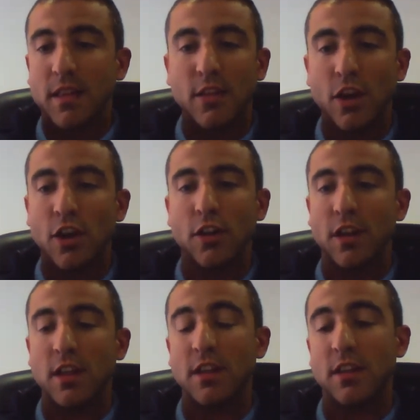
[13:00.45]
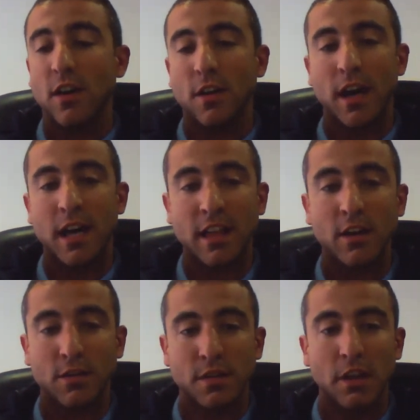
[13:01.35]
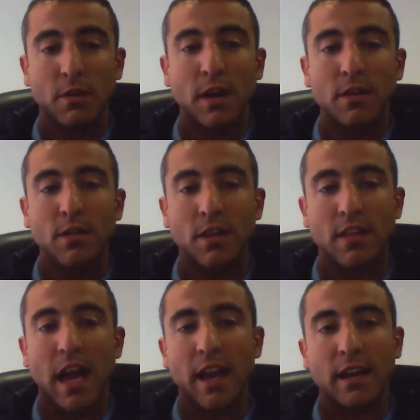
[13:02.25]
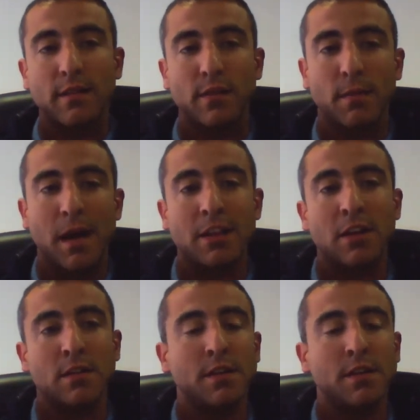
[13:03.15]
No. This is on Hustle Got Real. You can do this directly from Hustle Got